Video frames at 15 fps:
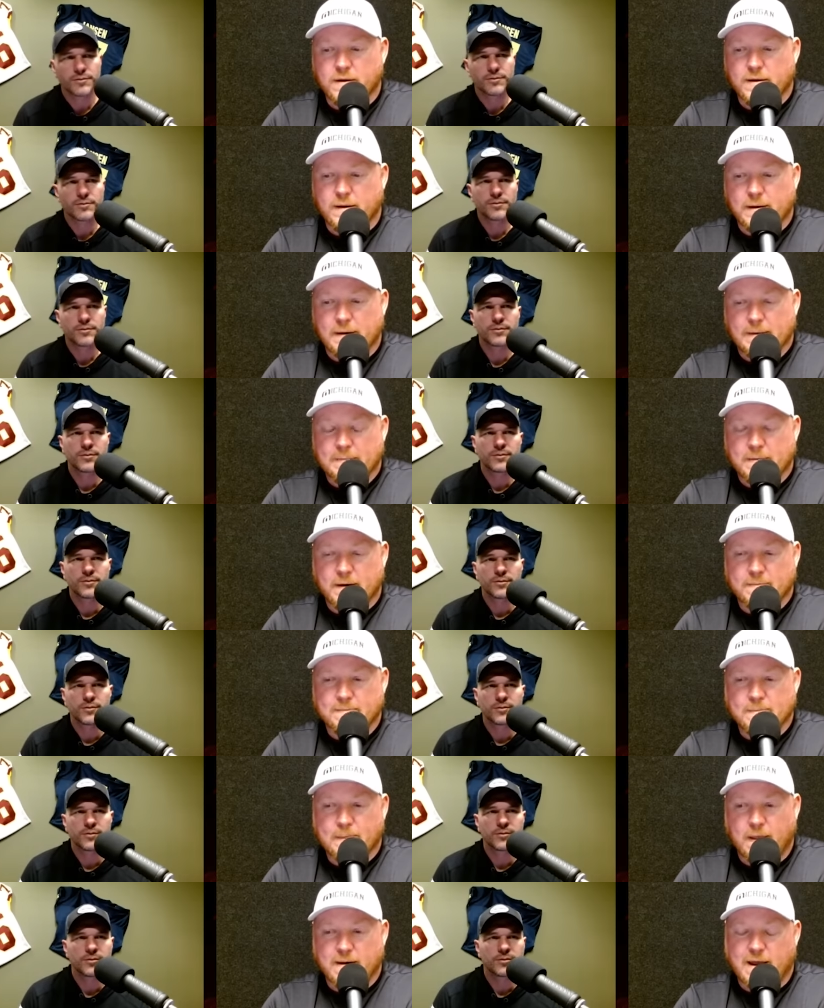Speaker 1: But
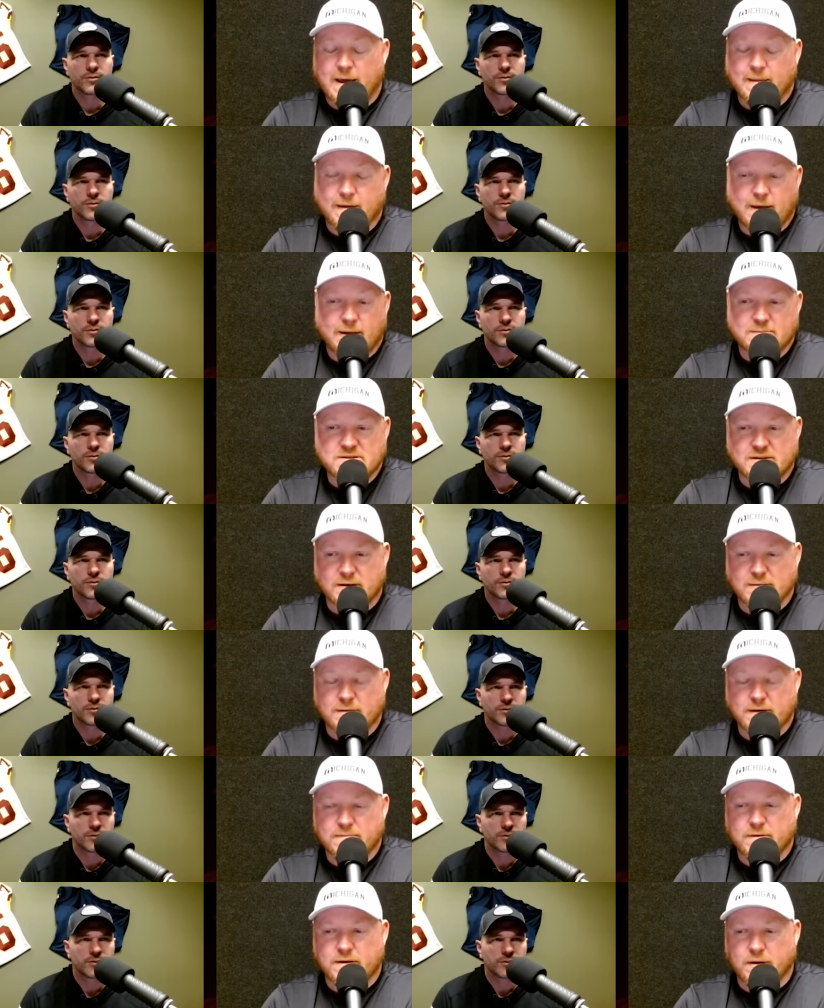yeah, the Cam
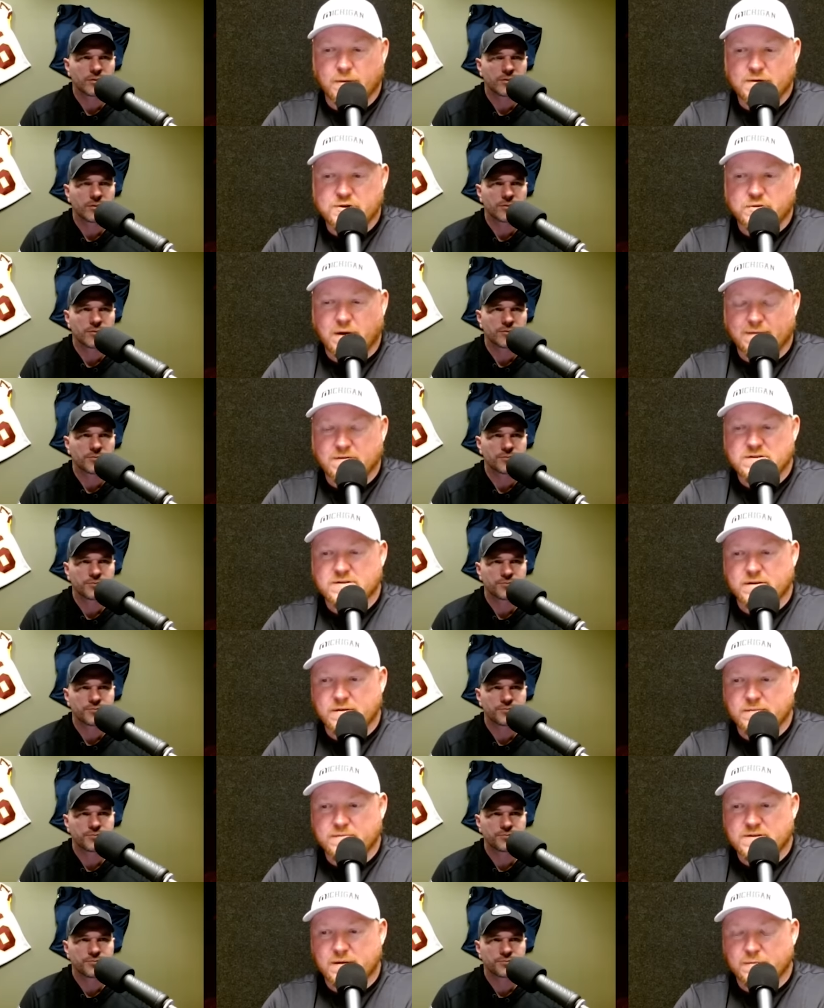Sutton, issue, obviously
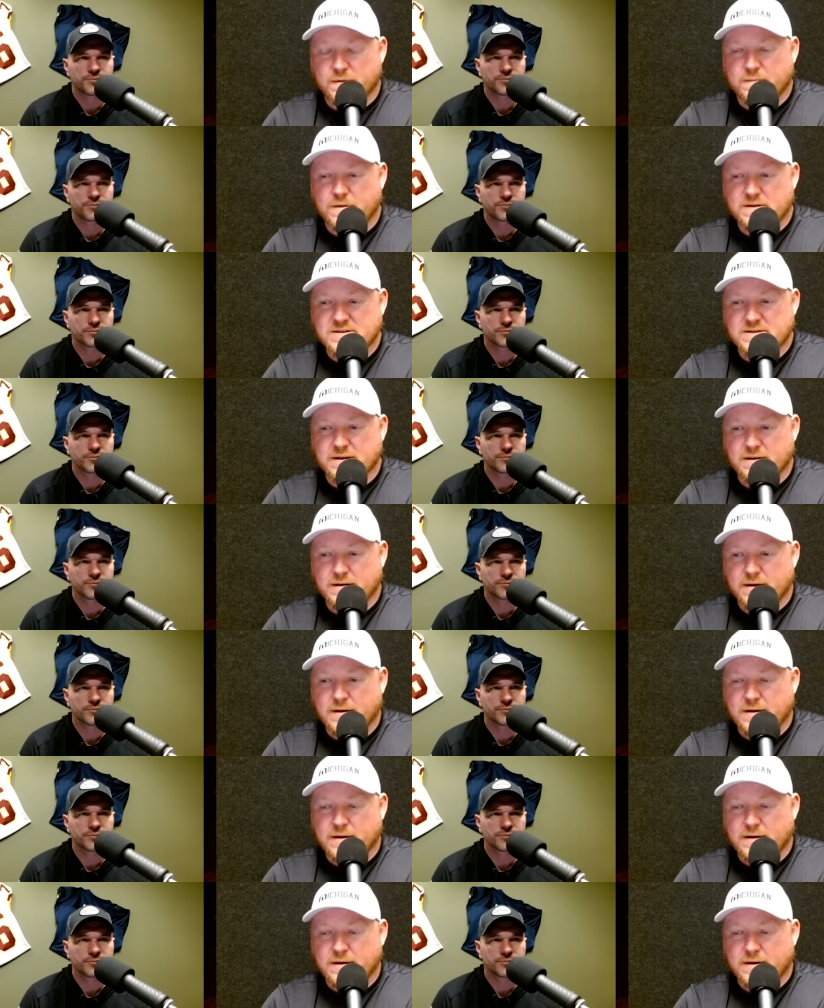you said we missed it.